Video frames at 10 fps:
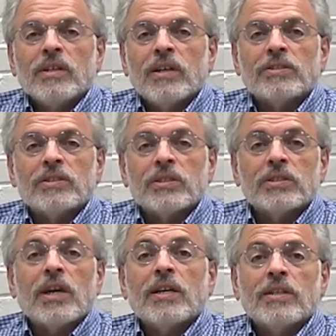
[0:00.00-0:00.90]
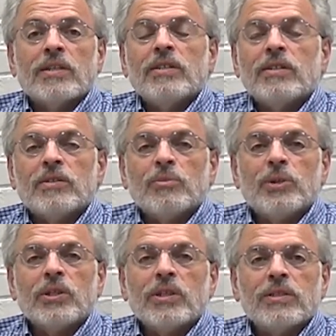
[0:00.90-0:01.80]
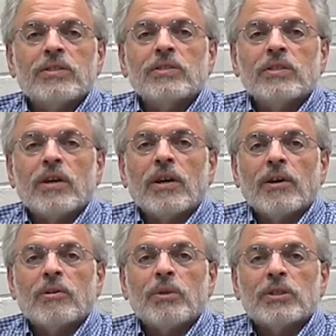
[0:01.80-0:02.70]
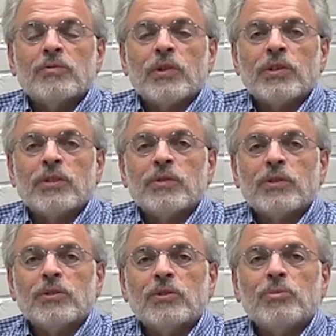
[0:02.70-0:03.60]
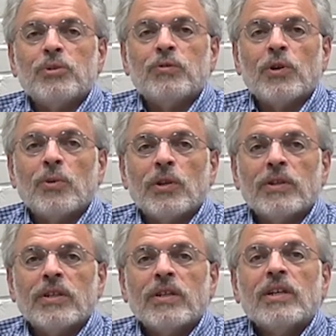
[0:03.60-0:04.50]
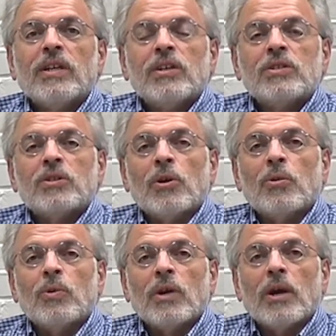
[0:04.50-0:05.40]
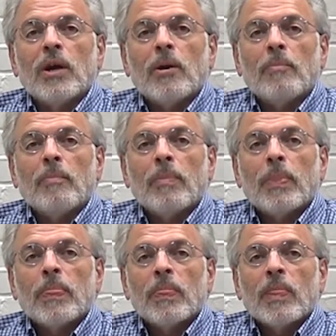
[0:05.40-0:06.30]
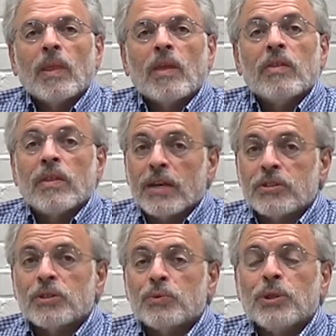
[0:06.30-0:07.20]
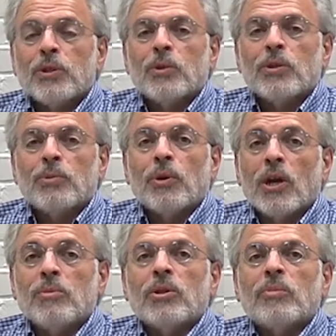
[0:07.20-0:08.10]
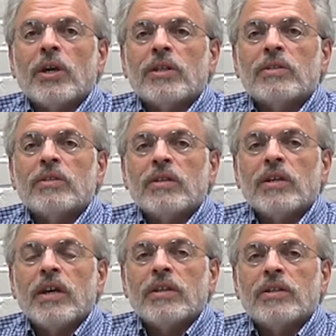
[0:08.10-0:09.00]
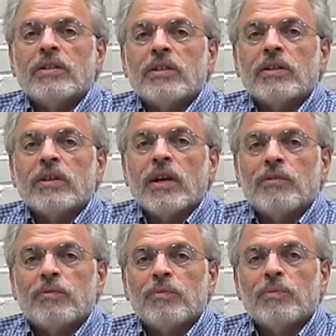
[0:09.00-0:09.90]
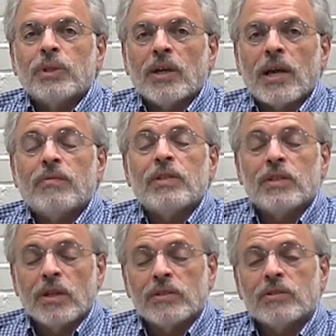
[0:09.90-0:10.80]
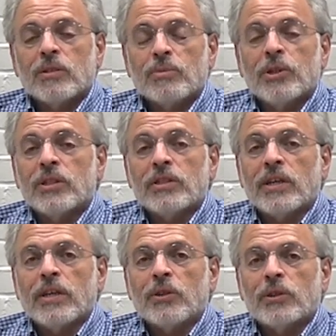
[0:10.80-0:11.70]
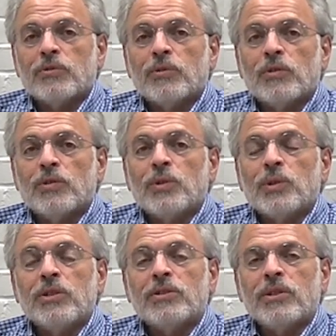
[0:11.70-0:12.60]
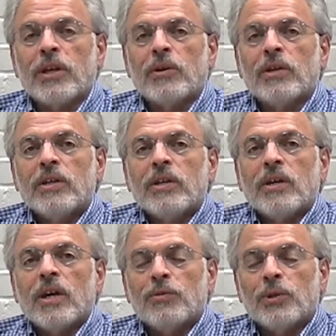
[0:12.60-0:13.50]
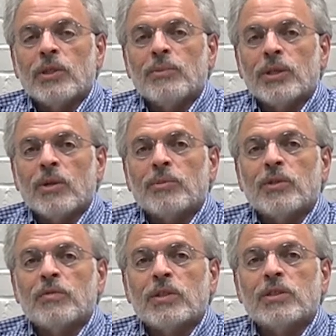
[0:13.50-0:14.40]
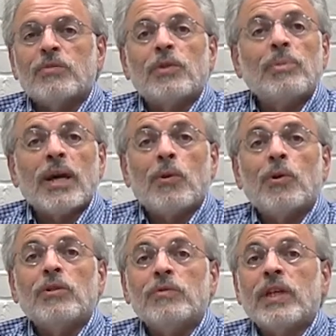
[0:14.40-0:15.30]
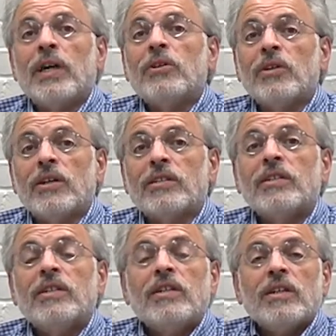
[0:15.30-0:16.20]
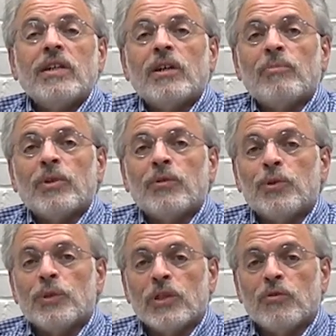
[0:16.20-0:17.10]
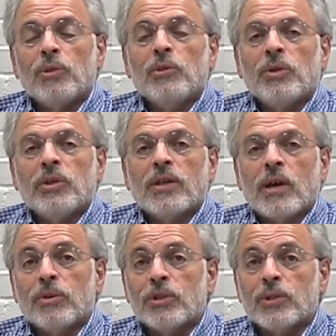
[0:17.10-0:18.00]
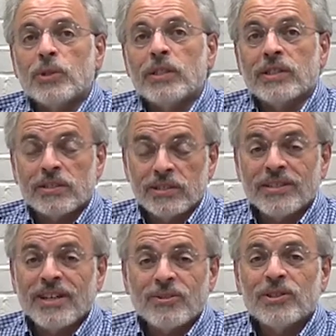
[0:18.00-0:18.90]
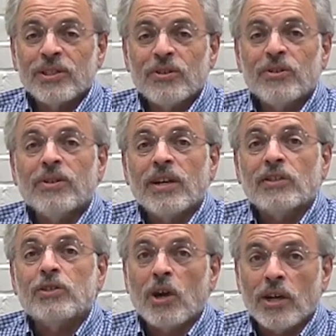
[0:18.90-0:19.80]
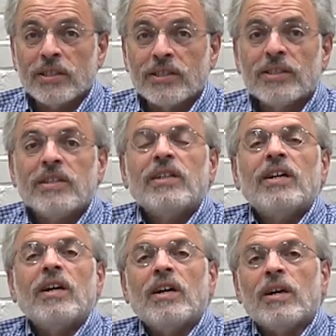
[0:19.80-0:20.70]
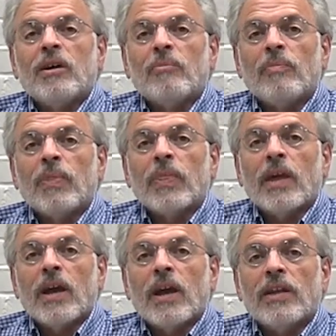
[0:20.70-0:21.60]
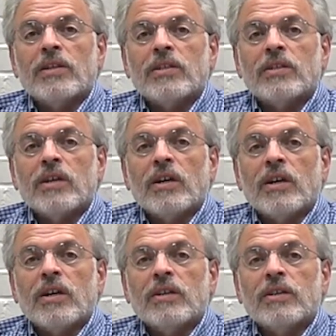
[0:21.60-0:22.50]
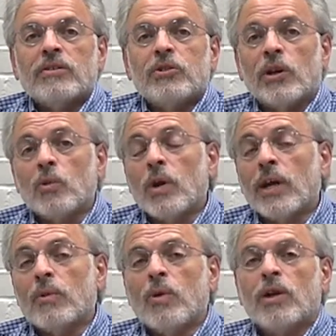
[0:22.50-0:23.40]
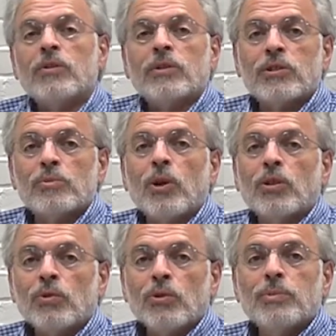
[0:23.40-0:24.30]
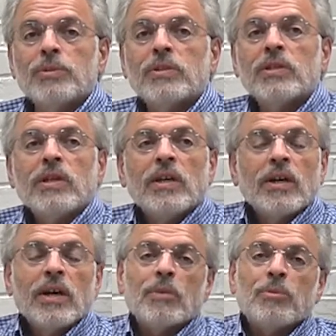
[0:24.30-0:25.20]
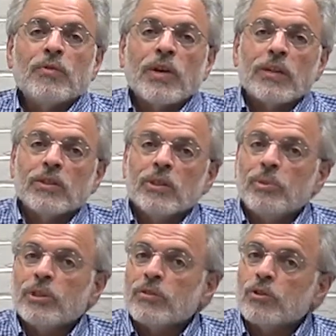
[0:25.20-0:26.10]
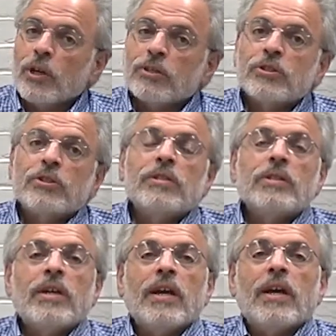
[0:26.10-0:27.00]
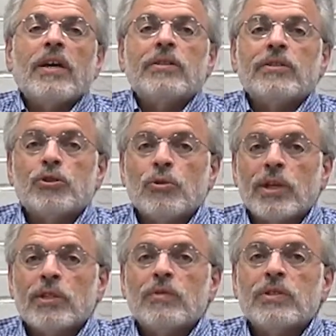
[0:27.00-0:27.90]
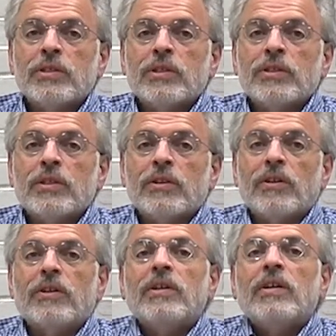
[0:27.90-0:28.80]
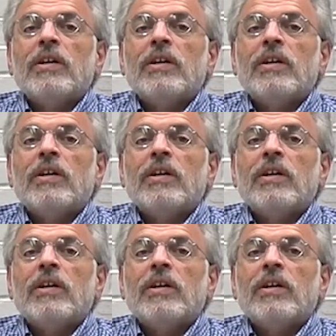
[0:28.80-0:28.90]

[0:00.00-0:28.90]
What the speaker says: as a society and communities. It makes it very difficult to move forward. So that is the real world problem, and having done community dialogues for a few years now, I've really become convinced of the power of dialogue. If you give people the opportunity to sit down together and talk, talk one-on-one or in small groups, and provide a little bit of structure and a trained facilitator,